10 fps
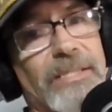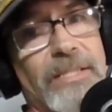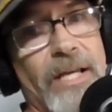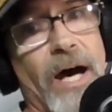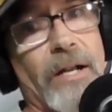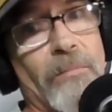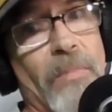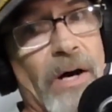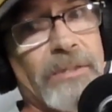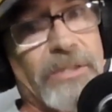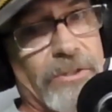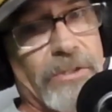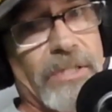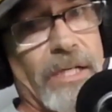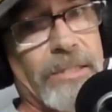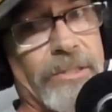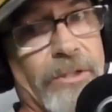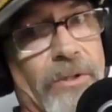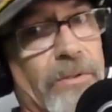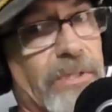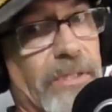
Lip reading: not a monster size nose,